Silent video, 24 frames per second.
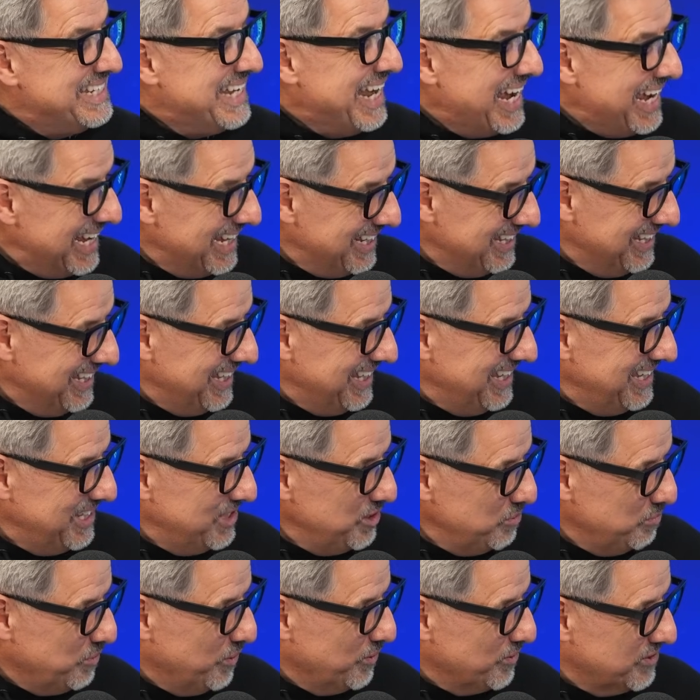Daily,
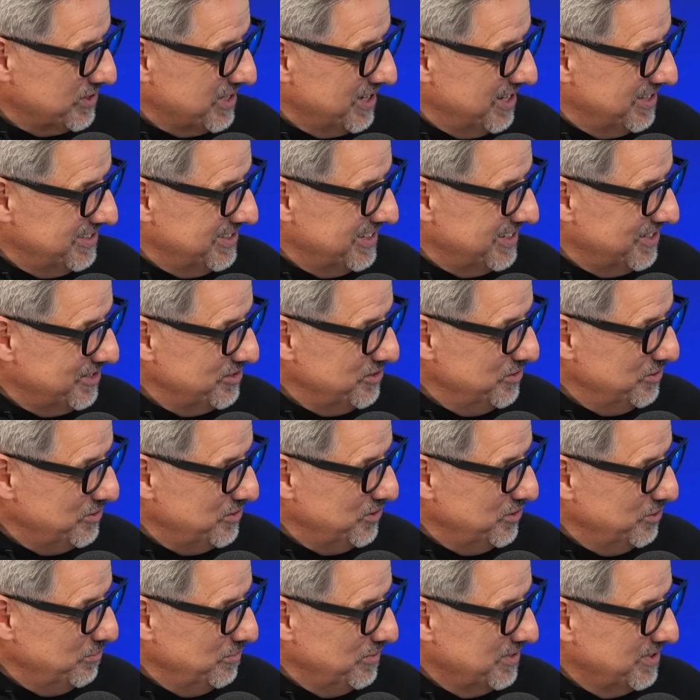you post content on YouTube.